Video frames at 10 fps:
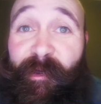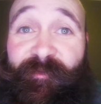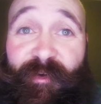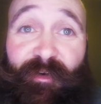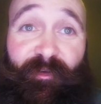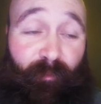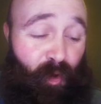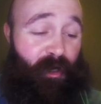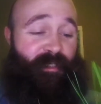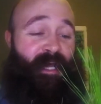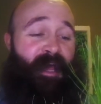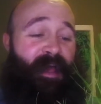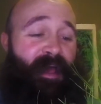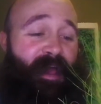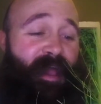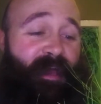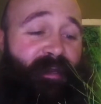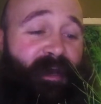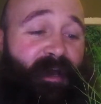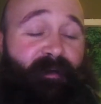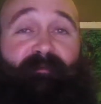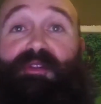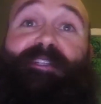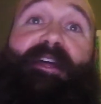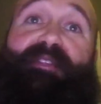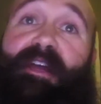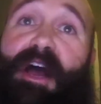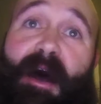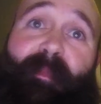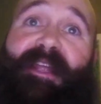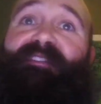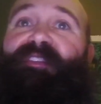for your support. And look down in the comments.